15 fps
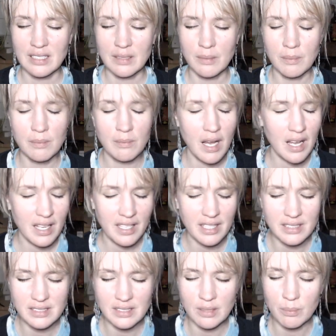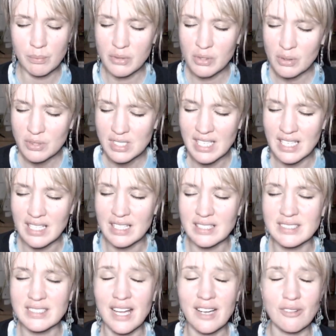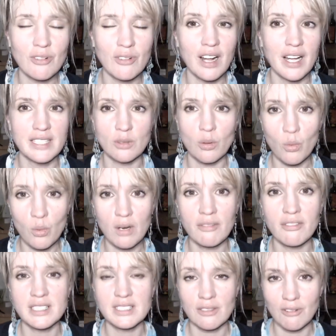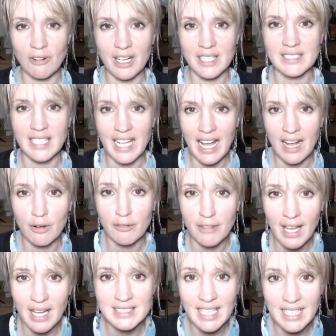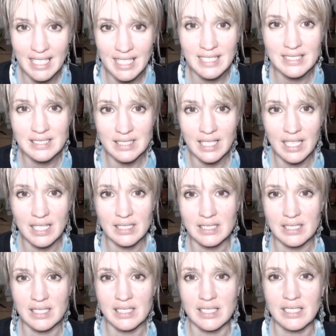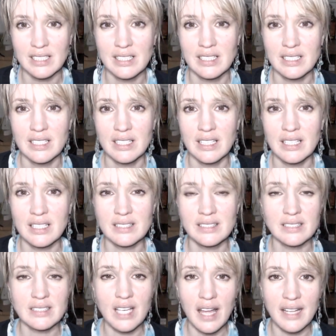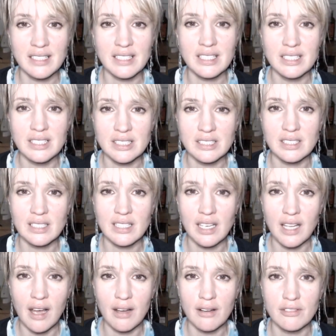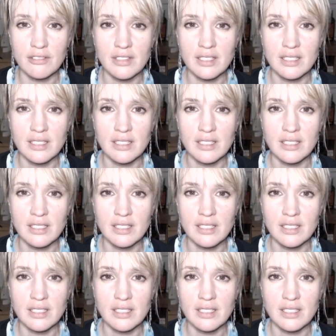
The murders, the beauty, the sunrise, all of it's arising out of that and is that. And this is unconditioned love.